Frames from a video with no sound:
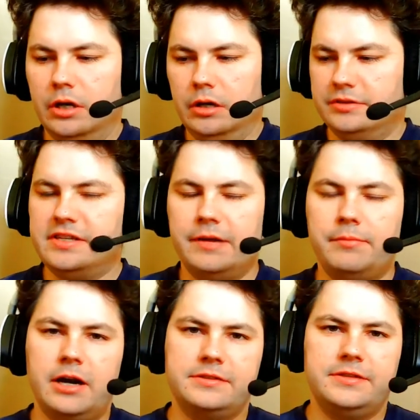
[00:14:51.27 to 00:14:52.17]

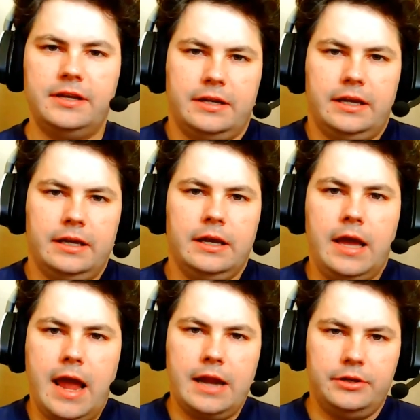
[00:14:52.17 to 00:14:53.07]
Sandbox D&D,
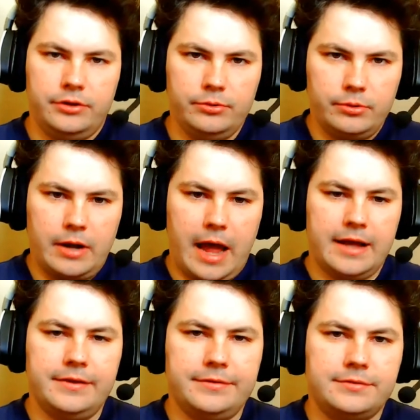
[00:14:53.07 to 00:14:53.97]
and you
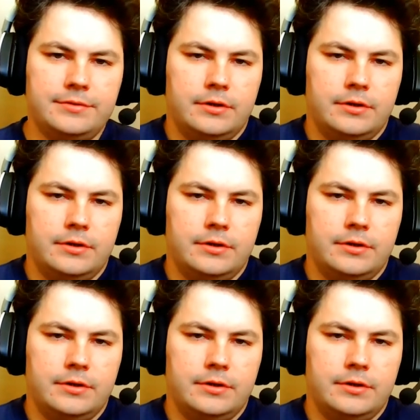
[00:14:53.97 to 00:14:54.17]
as